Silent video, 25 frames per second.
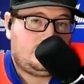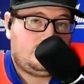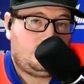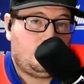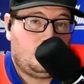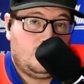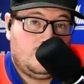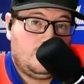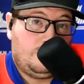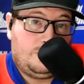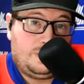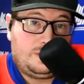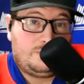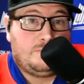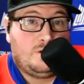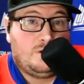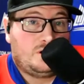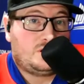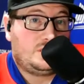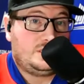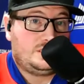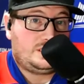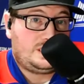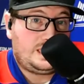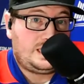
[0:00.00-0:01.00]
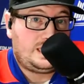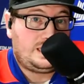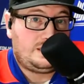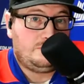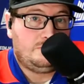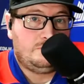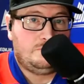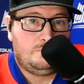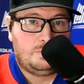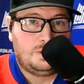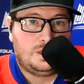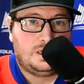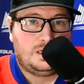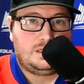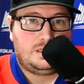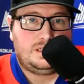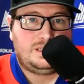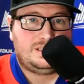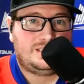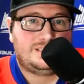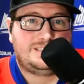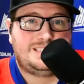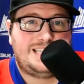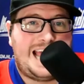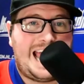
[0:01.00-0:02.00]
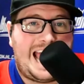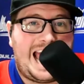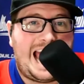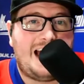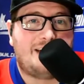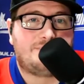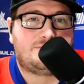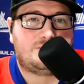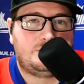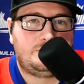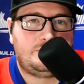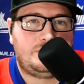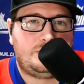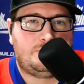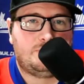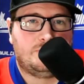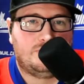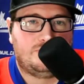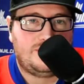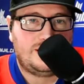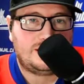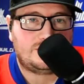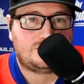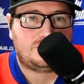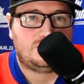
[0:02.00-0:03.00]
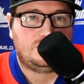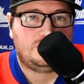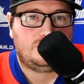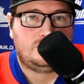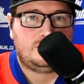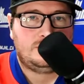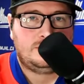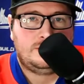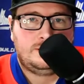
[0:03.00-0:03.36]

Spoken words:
We're a big market team, but it doesn't have to be professional.